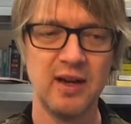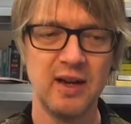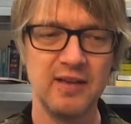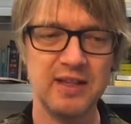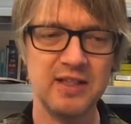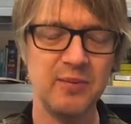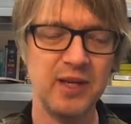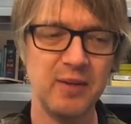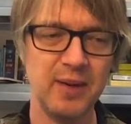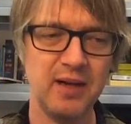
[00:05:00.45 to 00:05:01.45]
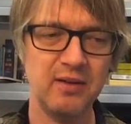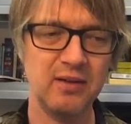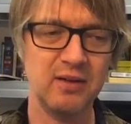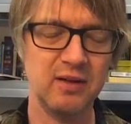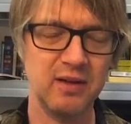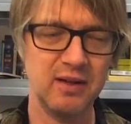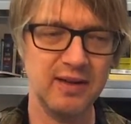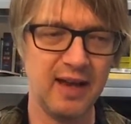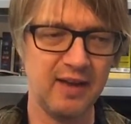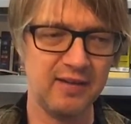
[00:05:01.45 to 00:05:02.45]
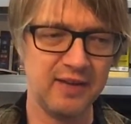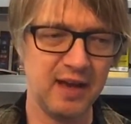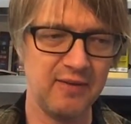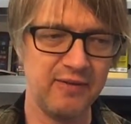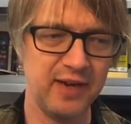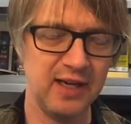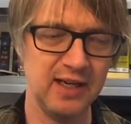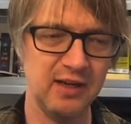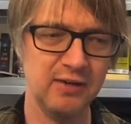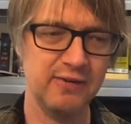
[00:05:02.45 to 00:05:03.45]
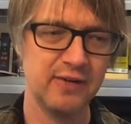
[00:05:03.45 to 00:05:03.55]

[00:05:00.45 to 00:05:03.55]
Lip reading: And there's something about that feeling of